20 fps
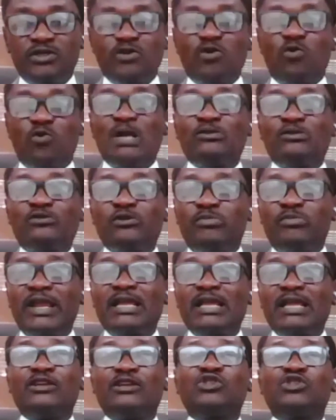we want to bring
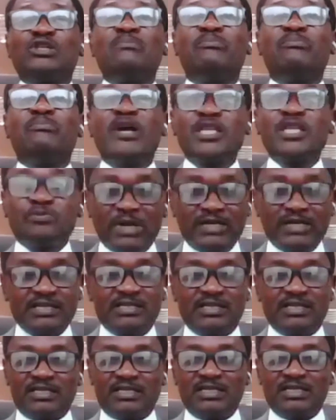international best
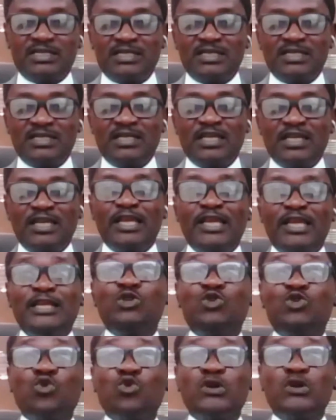practices
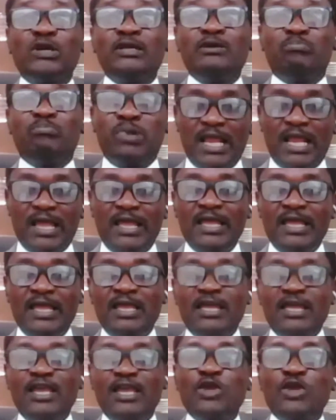into play.
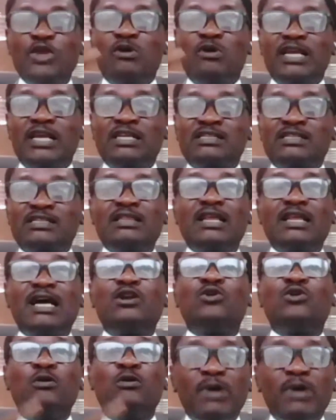We understand that
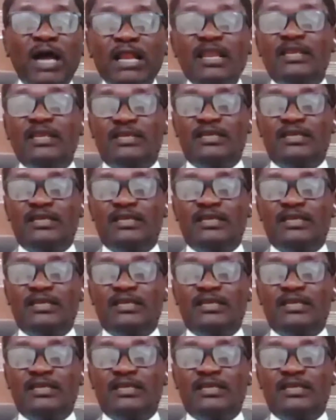globally,